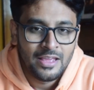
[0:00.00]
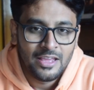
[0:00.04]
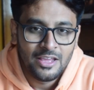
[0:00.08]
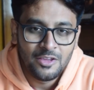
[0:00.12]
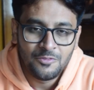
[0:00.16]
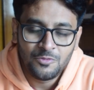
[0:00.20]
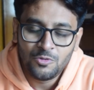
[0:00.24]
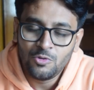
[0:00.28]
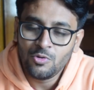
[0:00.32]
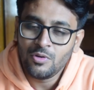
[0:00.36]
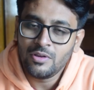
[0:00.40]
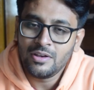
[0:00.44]

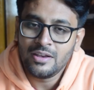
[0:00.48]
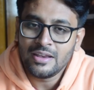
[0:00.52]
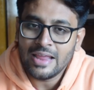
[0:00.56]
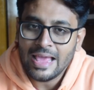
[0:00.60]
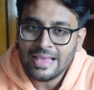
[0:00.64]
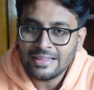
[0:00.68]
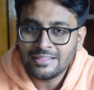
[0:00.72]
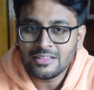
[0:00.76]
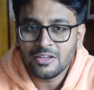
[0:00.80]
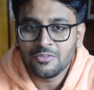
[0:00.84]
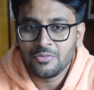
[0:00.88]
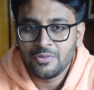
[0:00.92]
if you will
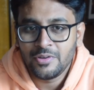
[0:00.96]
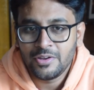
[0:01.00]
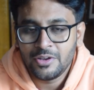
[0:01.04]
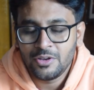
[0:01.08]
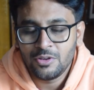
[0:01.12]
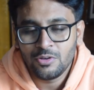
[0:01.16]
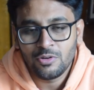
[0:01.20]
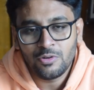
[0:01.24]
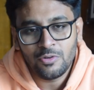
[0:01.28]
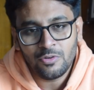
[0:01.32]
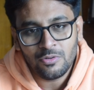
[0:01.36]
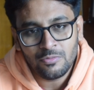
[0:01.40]
like the
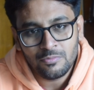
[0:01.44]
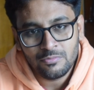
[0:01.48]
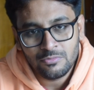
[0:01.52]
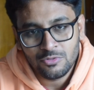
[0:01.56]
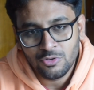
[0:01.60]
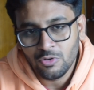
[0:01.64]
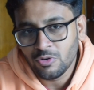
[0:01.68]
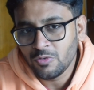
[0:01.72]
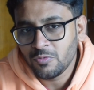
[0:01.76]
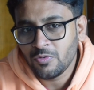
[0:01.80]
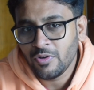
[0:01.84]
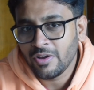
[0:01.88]
video,
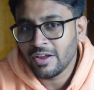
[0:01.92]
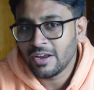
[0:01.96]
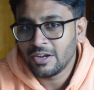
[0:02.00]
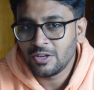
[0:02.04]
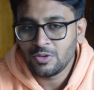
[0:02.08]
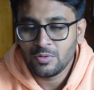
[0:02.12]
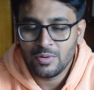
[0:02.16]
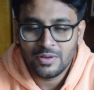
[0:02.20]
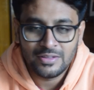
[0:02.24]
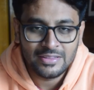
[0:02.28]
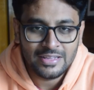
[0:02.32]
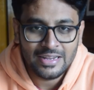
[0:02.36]
don't
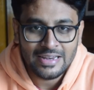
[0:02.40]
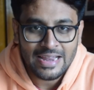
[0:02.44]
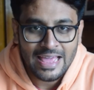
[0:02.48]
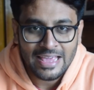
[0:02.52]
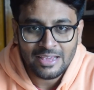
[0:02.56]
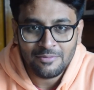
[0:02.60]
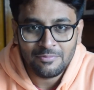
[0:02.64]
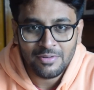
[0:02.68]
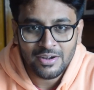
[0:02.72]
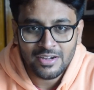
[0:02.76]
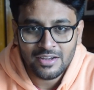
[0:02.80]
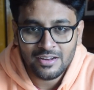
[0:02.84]
forget to hit the
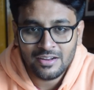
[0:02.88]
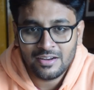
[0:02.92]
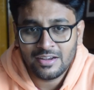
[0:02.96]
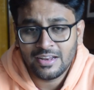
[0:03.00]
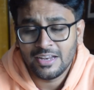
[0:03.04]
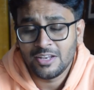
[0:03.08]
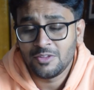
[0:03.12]
like button.